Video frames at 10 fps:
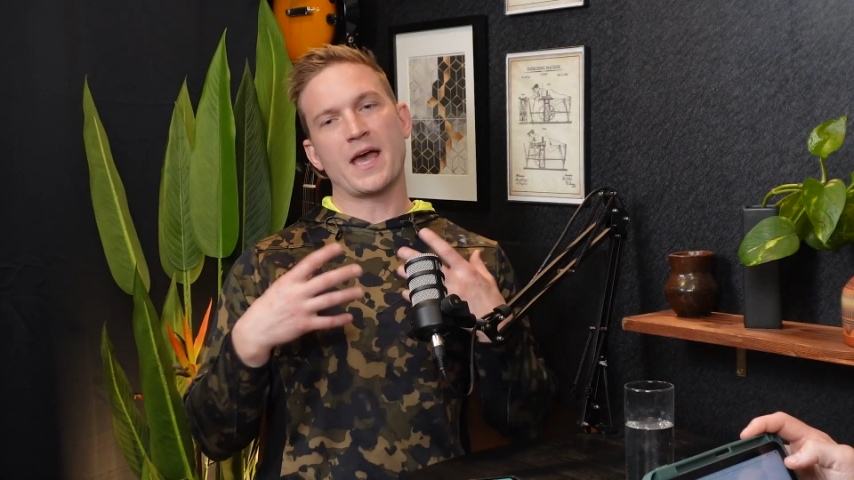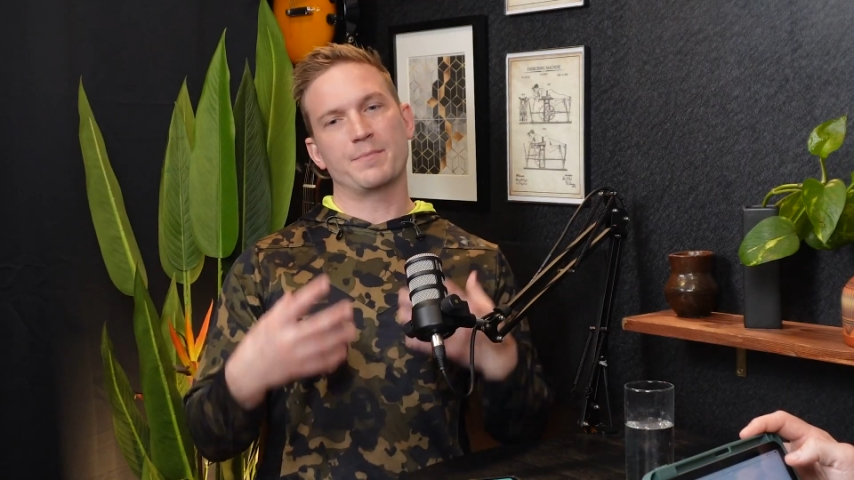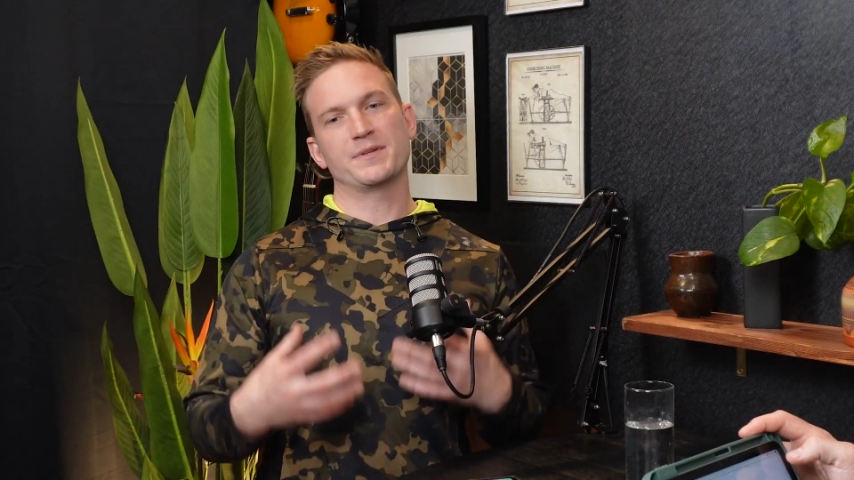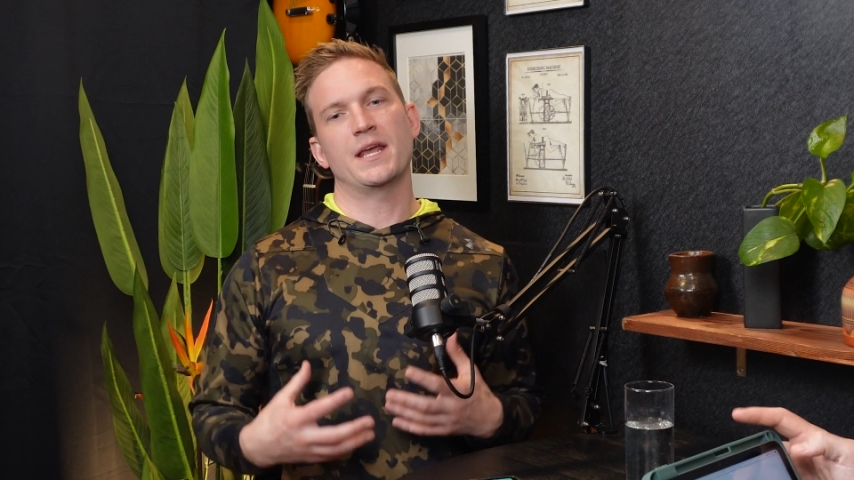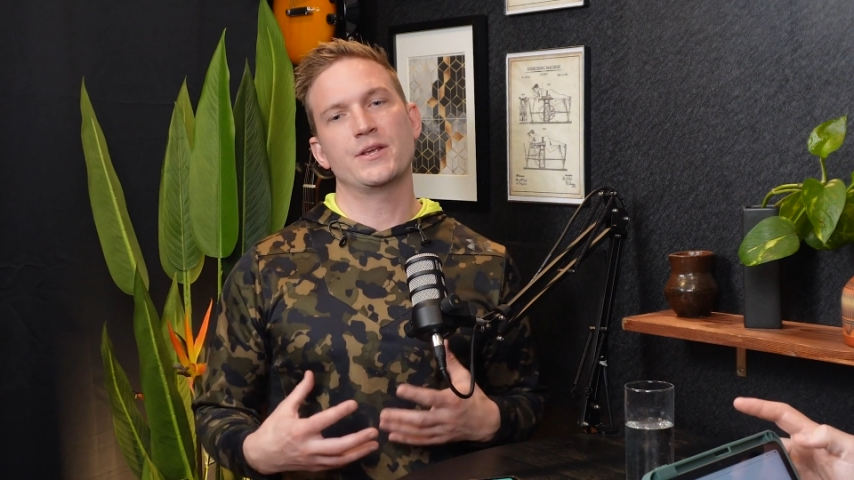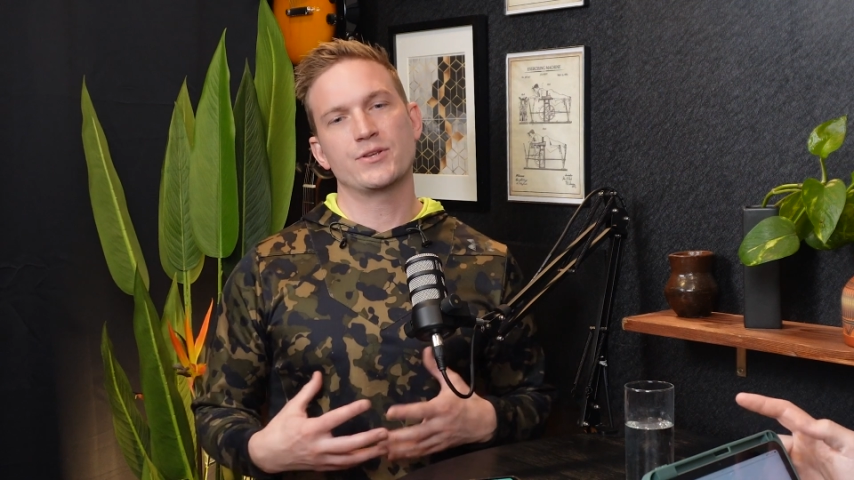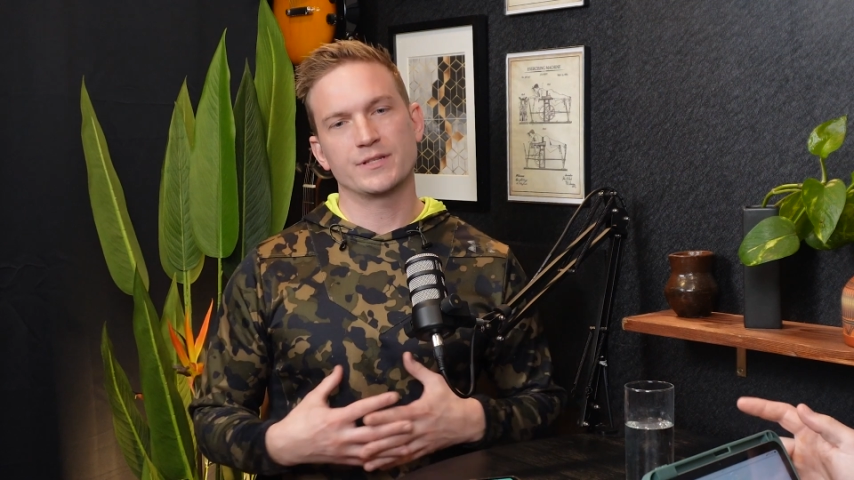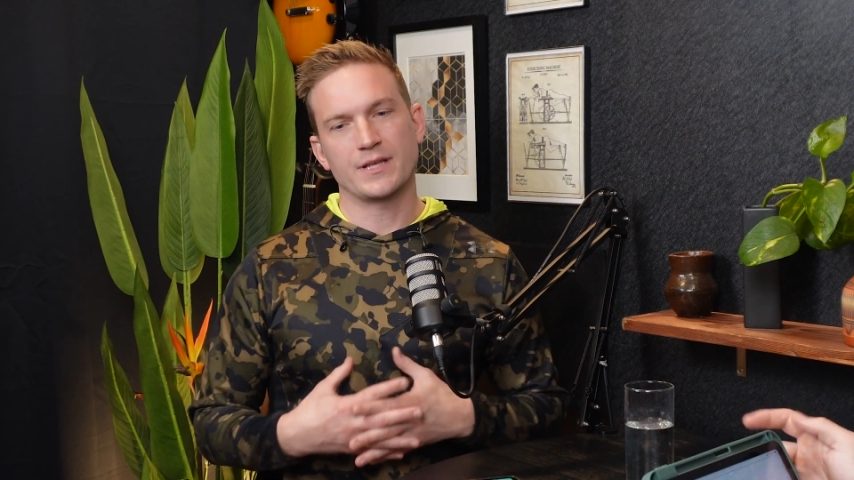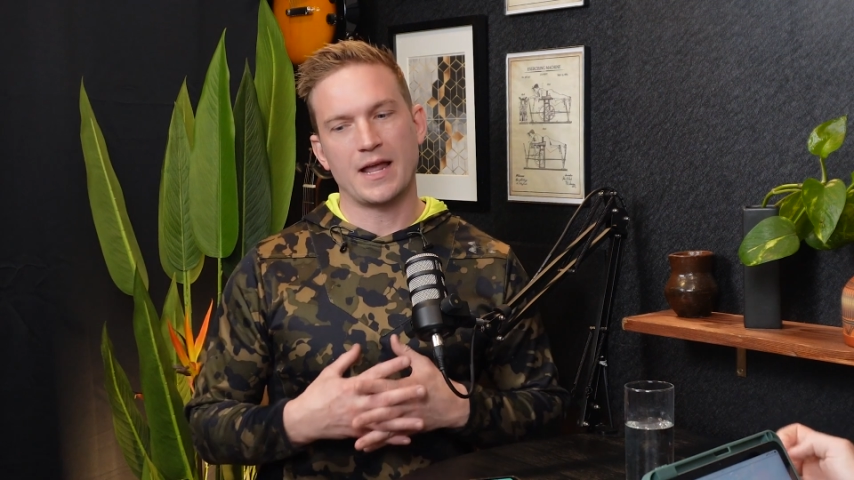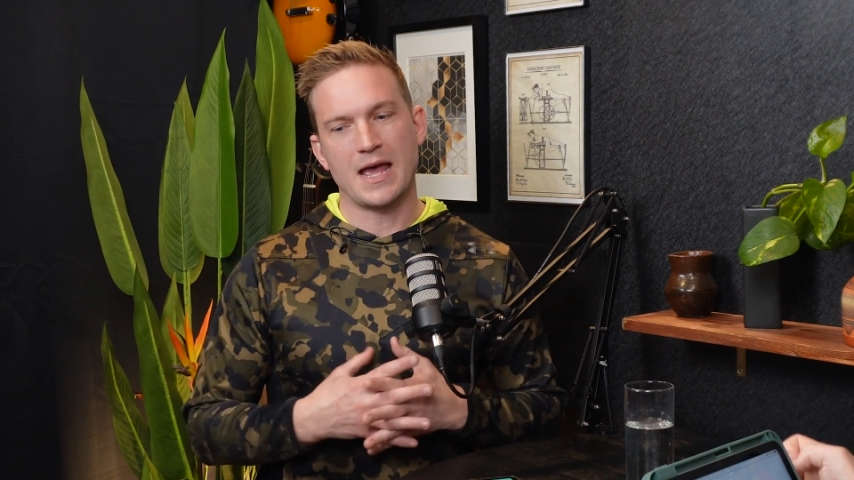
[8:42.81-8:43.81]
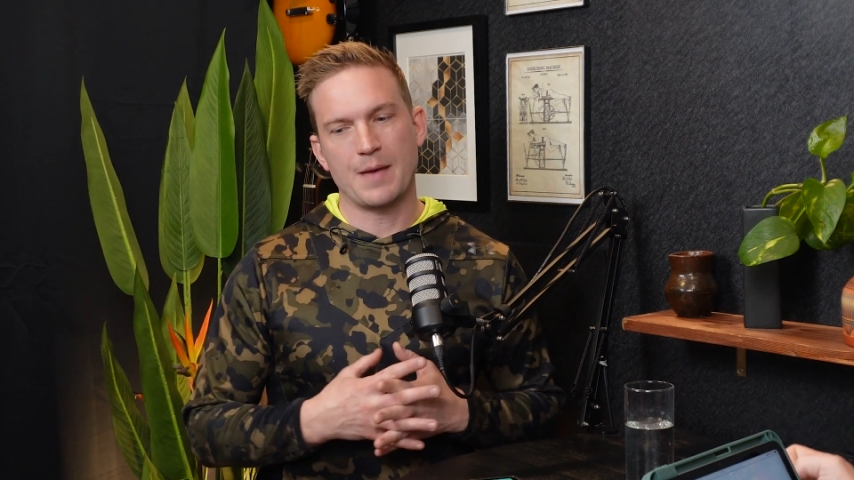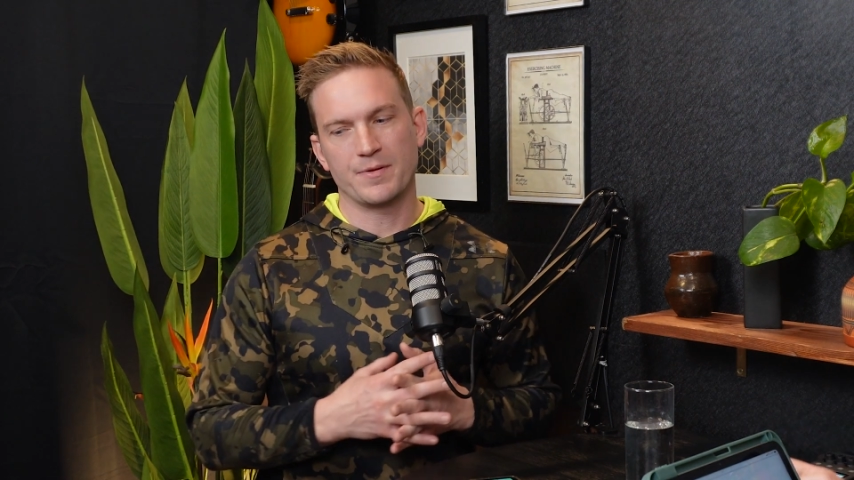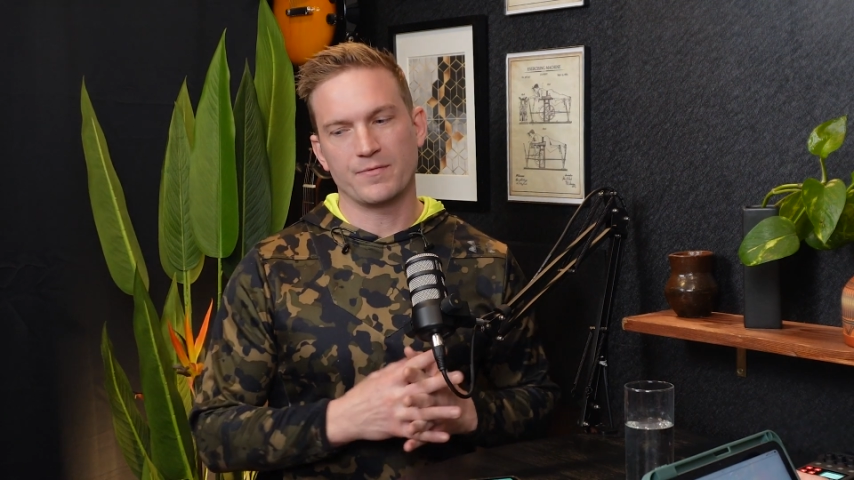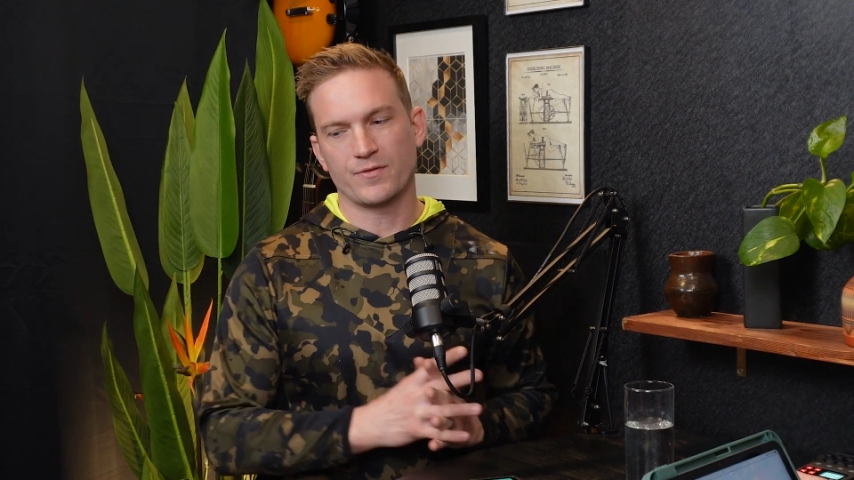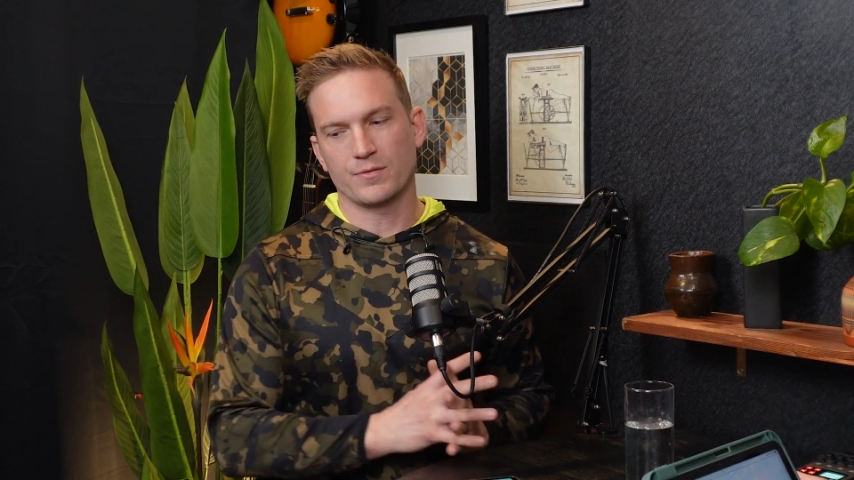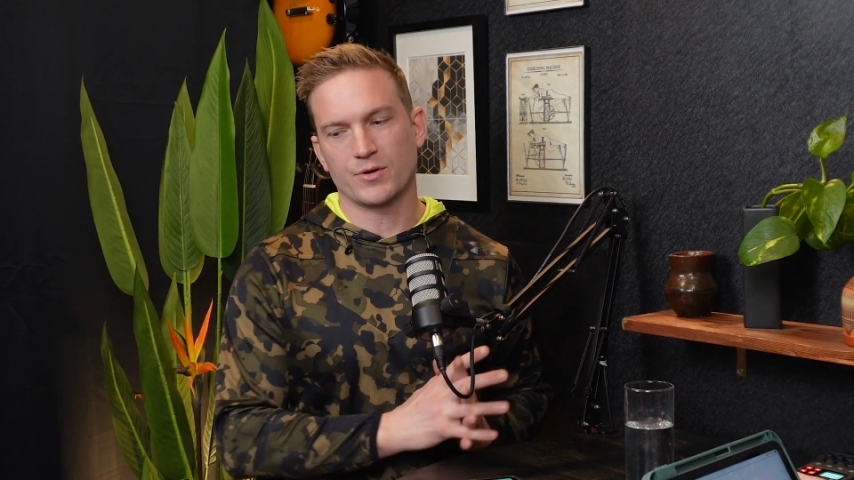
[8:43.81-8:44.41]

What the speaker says: adaptations that happen from